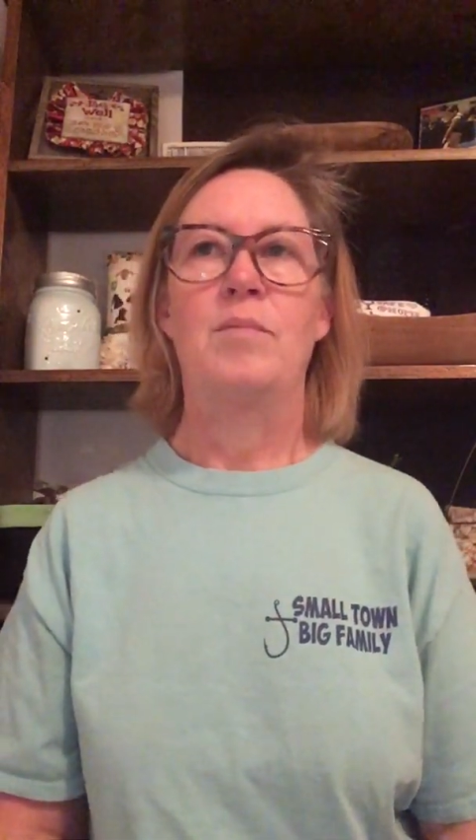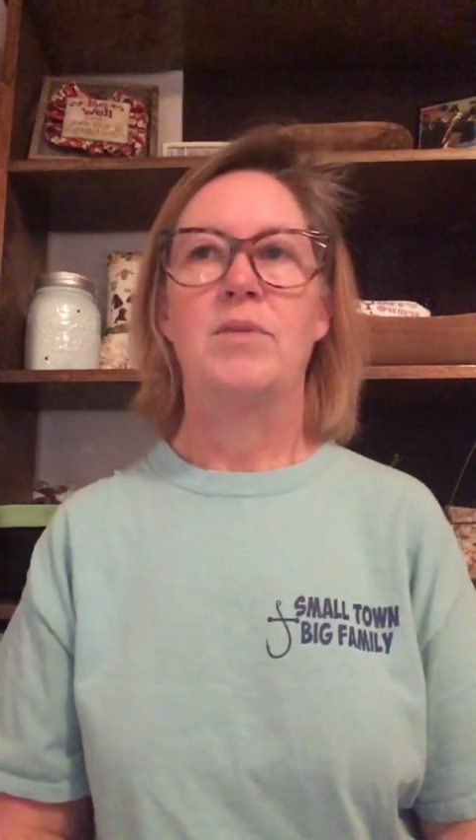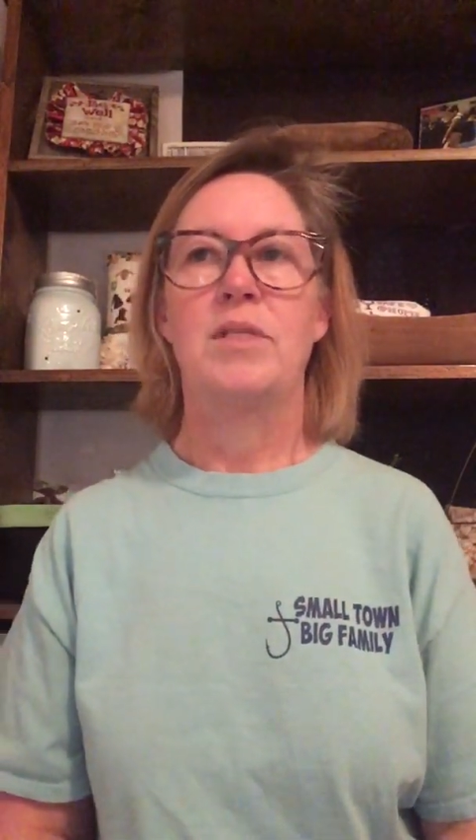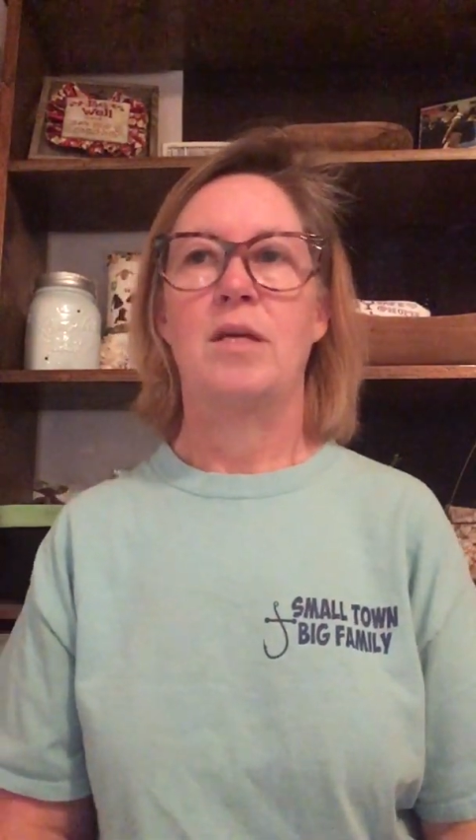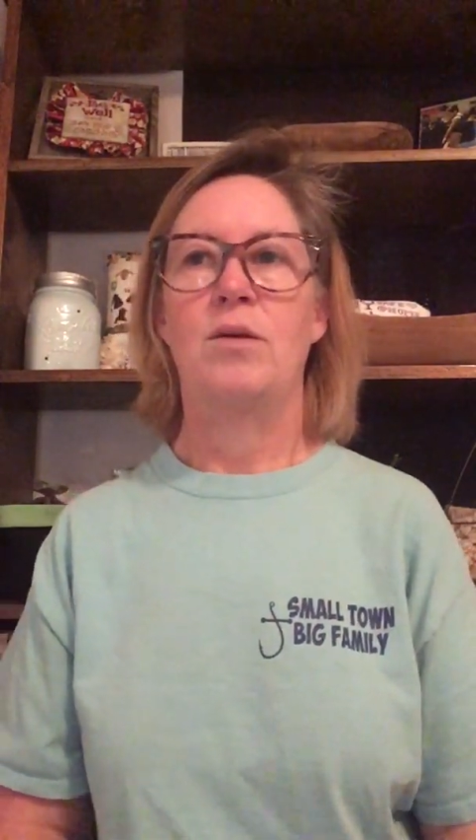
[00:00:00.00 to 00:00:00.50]

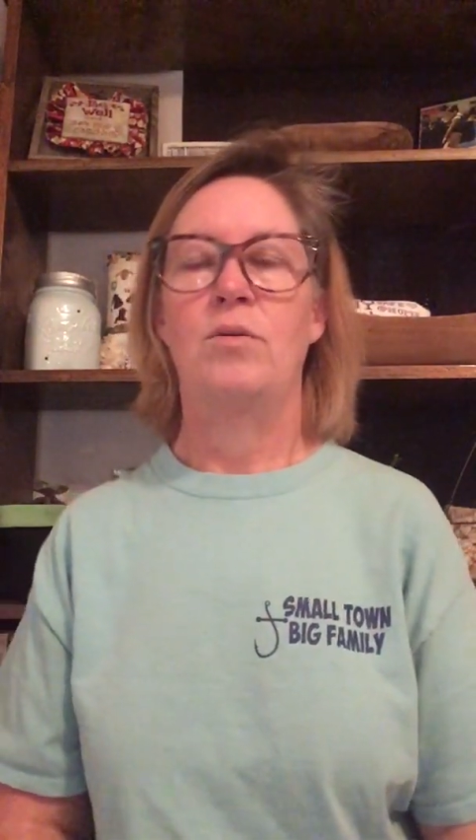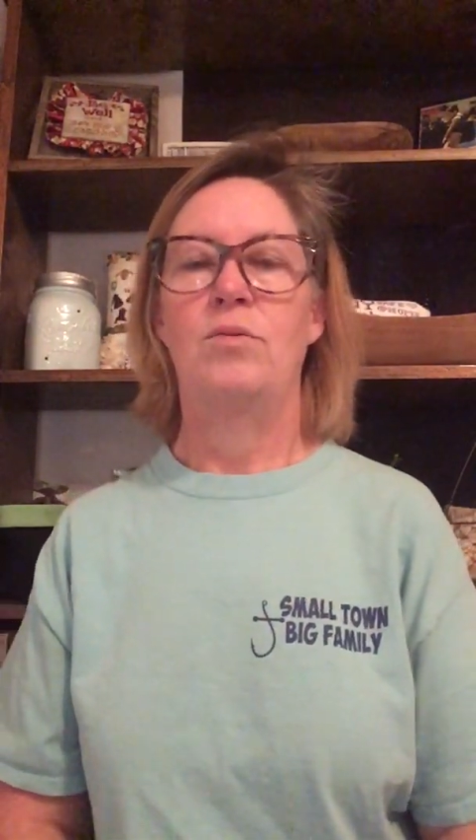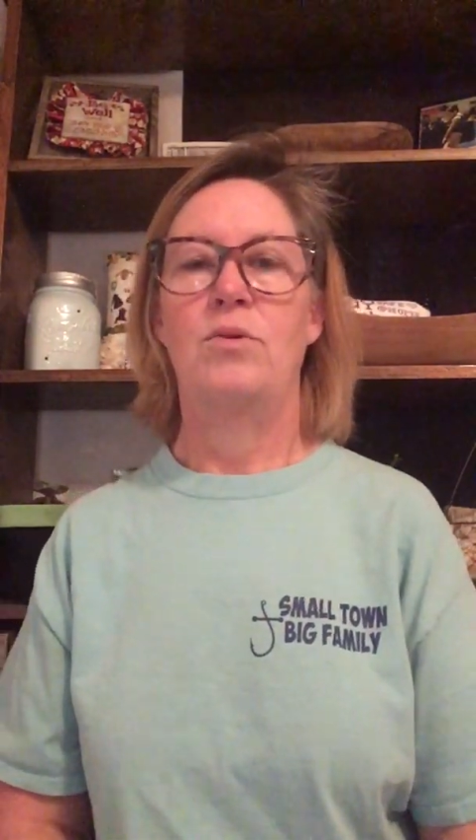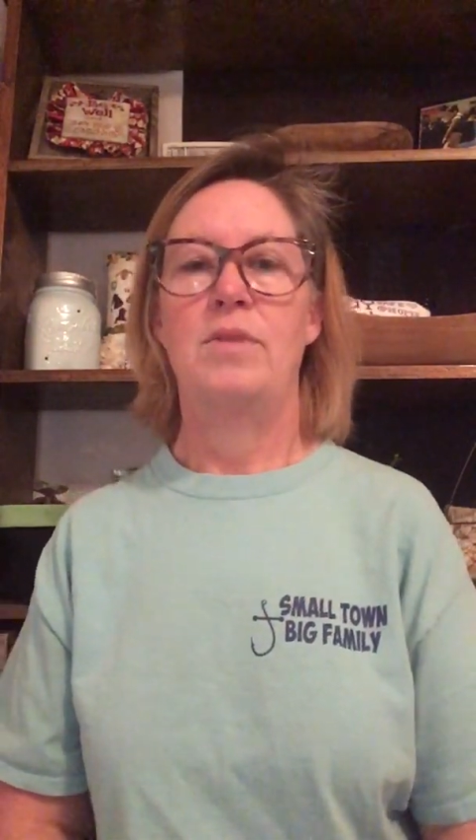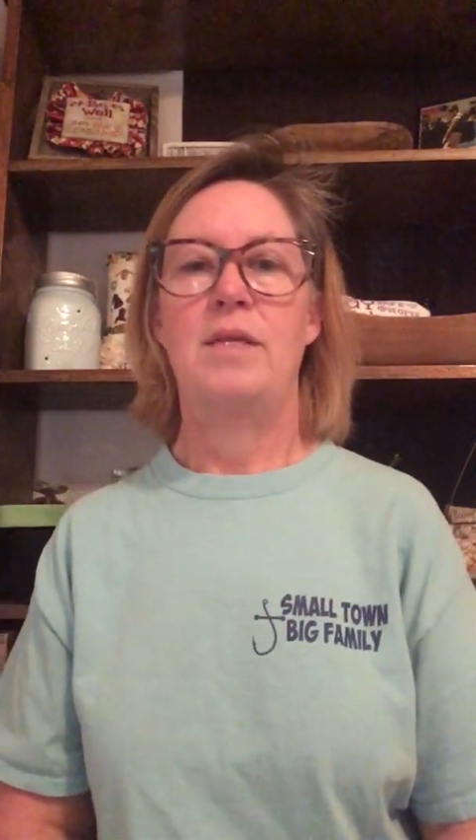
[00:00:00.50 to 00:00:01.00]
So
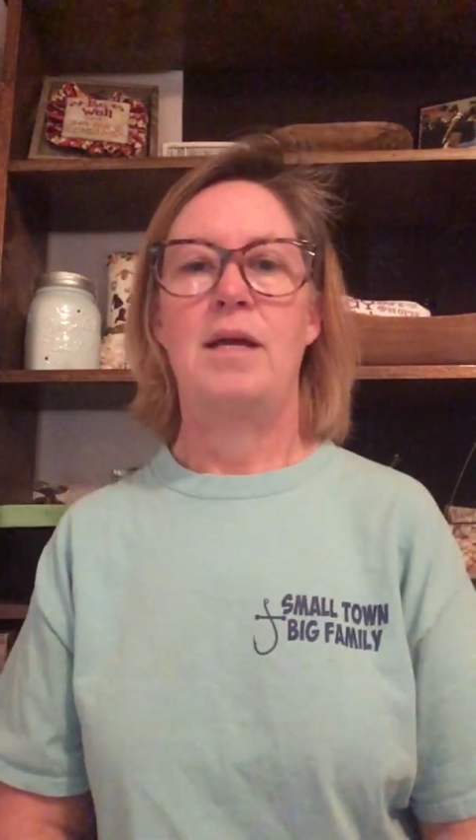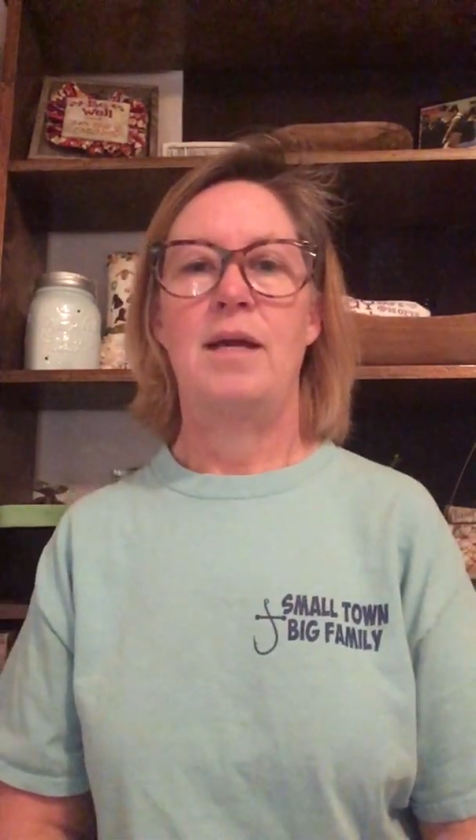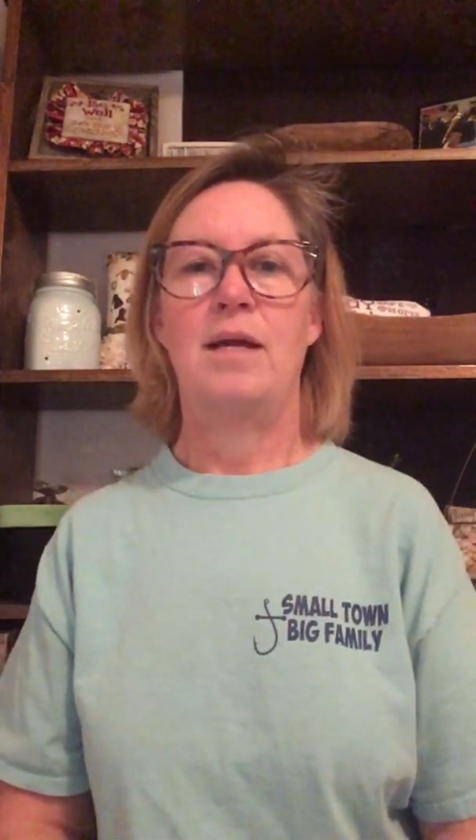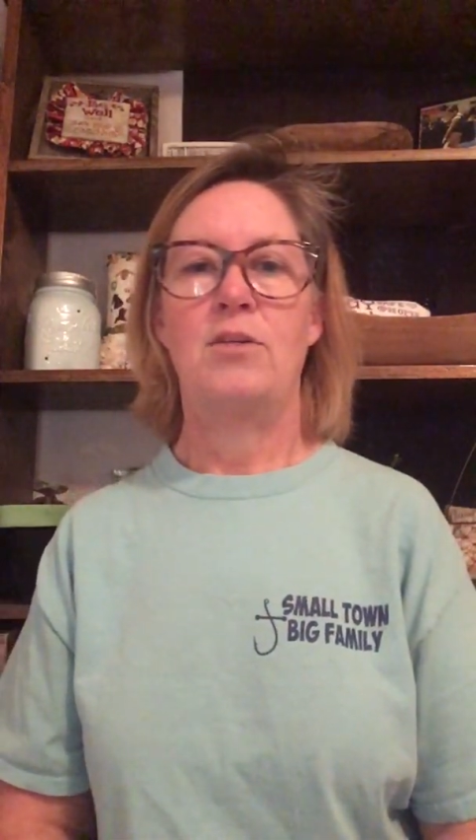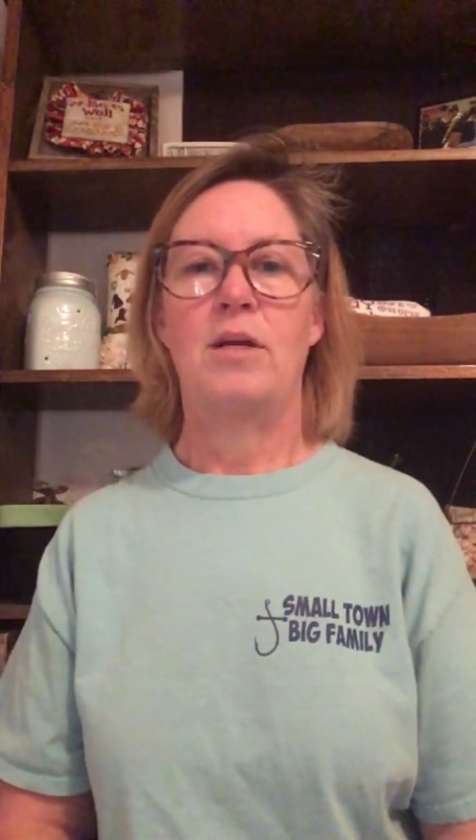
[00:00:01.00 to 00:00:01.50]
during the
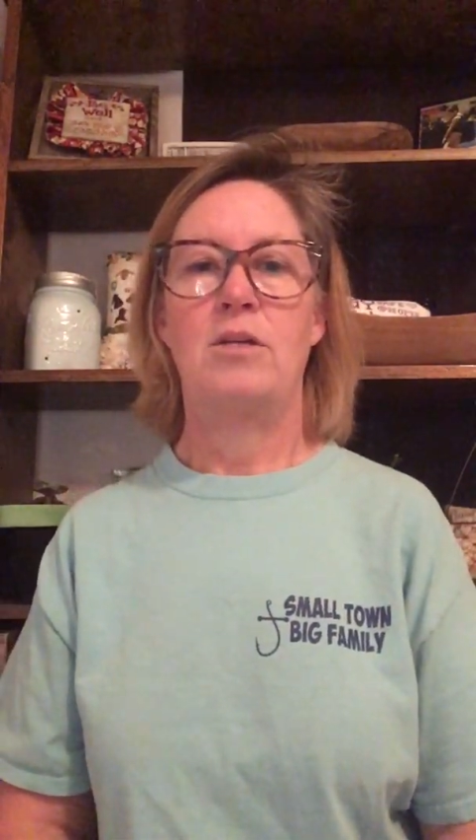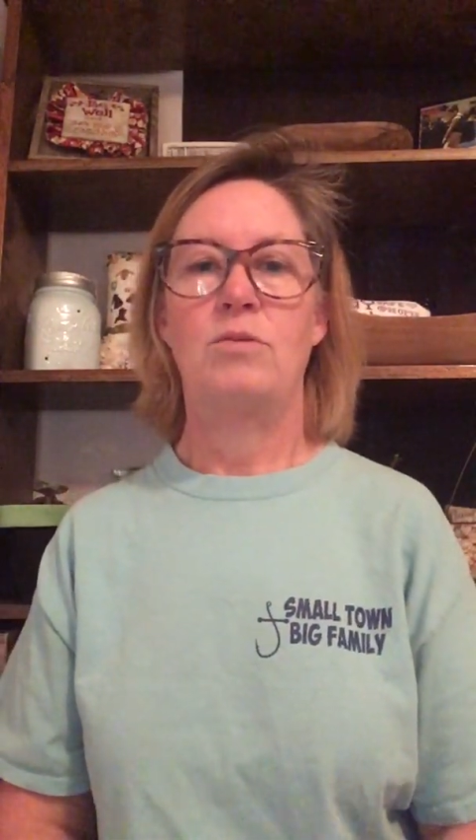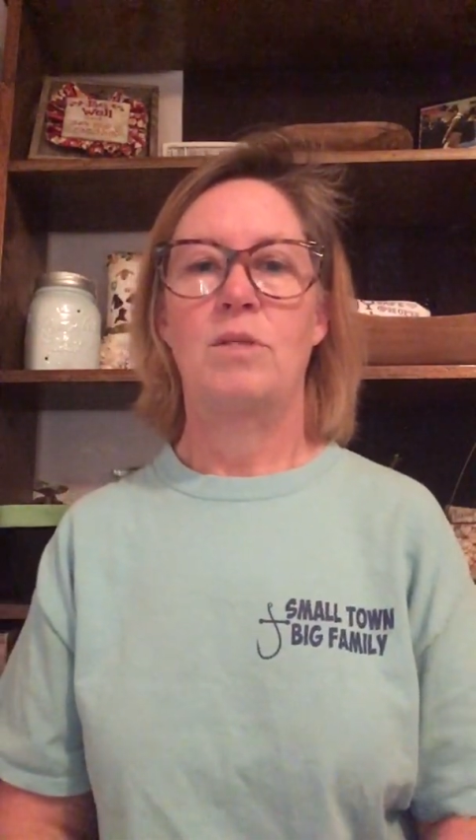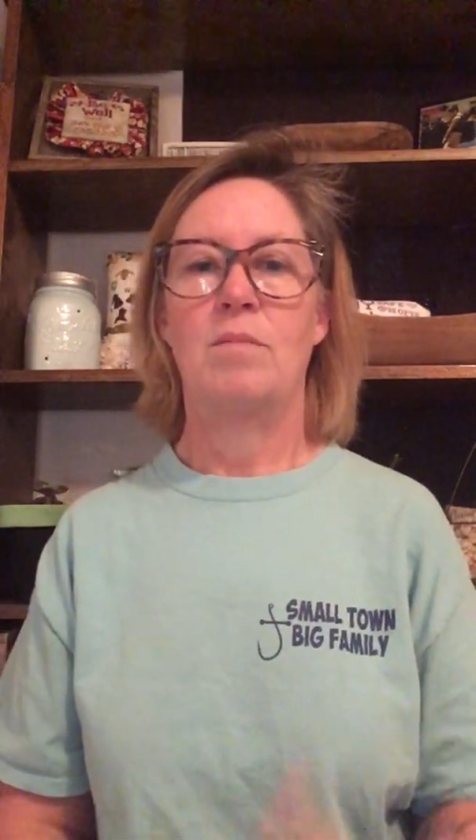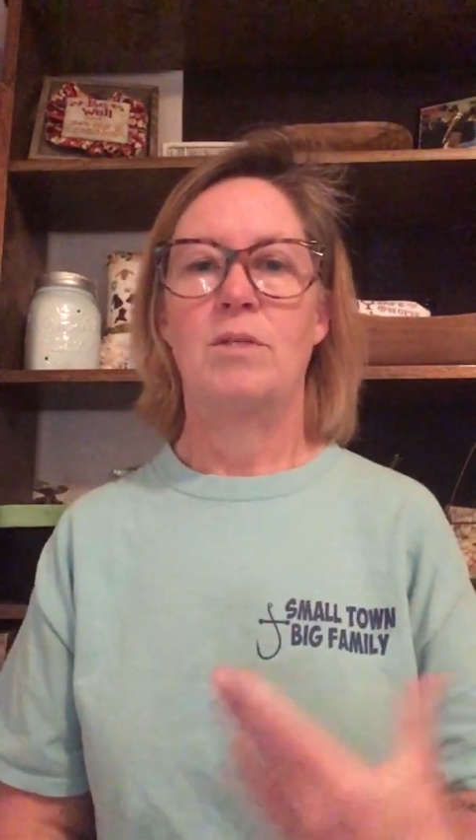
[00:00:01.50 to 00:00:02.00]
day I try to do
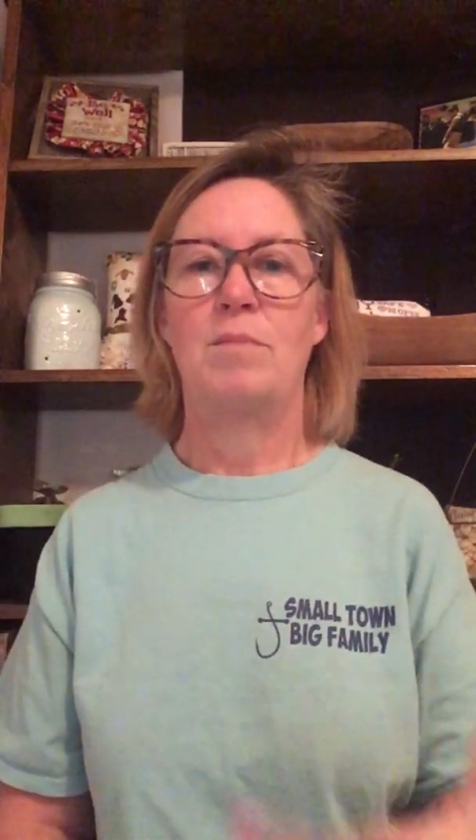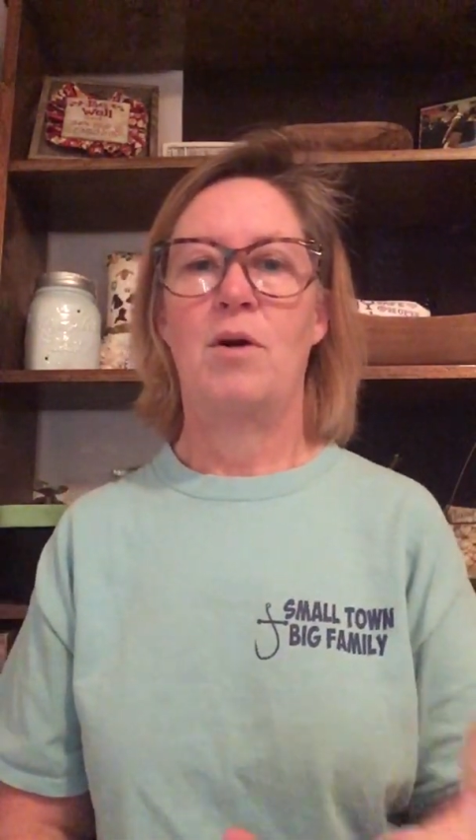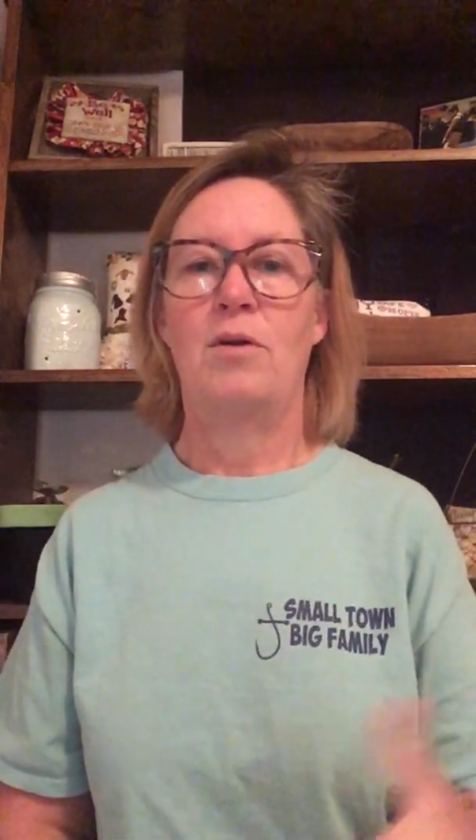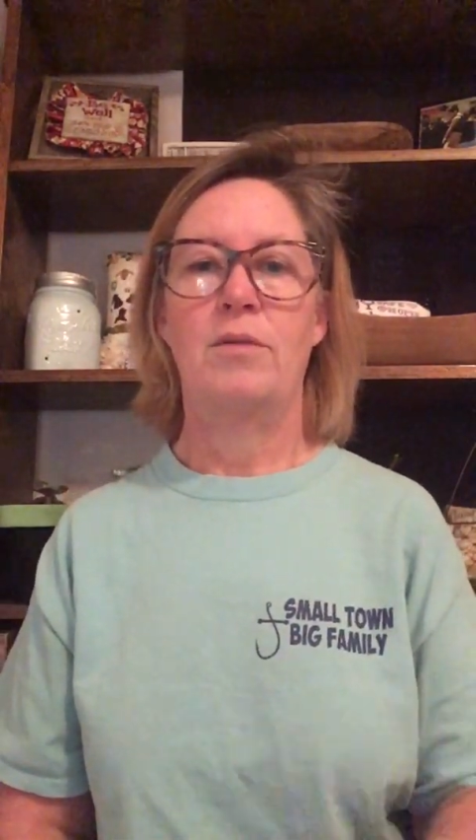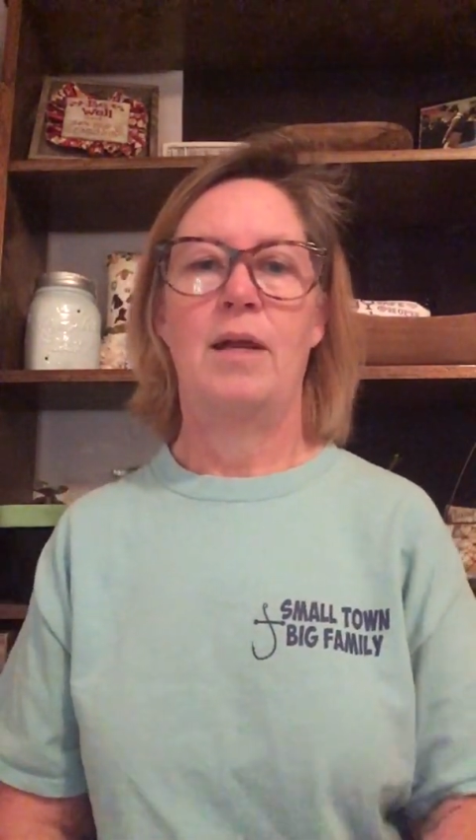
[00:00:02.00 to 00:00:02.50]
something smaller